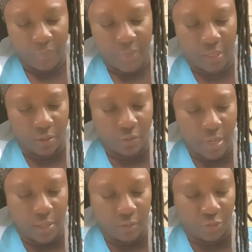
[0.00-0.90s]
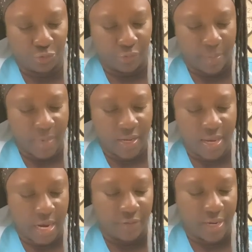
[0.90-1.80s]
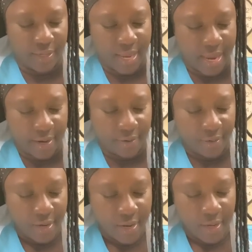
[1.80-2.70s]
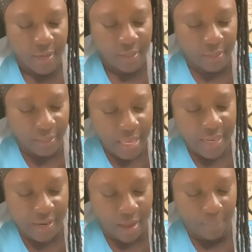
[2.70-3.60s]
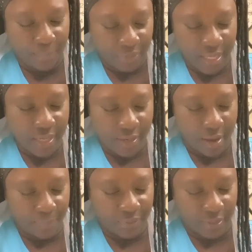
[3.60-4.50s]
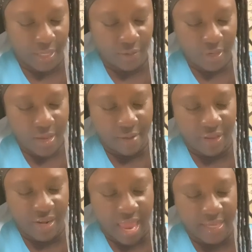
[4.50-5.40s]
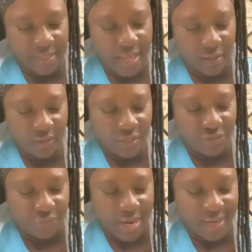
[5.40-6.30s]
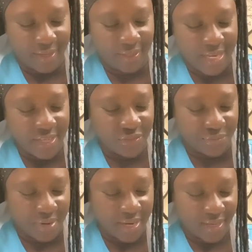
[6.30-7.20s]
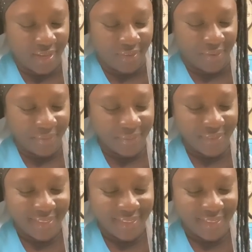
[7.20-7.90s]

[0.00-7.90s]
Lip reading: You can do a little trimming here and there. Clean it up so you know you have a nice healthy drink, clean drink, you know.